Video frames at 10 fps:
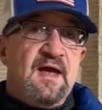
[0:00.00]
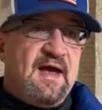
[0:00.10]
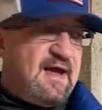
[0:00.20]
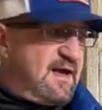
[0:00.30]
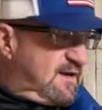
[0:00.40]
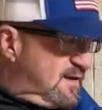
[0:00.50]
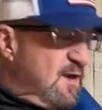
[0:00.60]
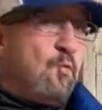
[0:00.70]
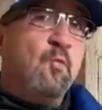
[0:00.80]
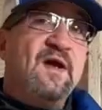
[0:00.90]
And
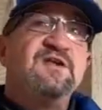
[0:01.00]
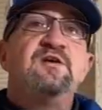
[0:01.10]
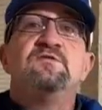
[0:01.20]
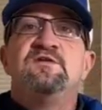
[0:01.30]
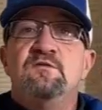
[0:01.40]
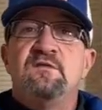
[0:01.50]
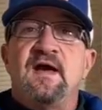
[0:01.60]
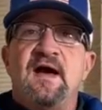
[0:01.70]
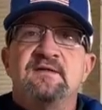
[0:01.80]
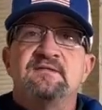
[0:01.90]
when you do
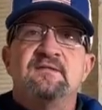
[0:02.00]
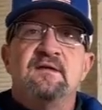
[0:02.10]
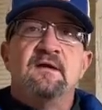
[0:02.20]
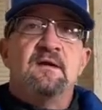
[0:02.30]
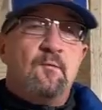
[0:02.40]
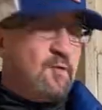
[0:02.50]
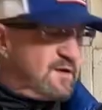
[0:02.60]
that, what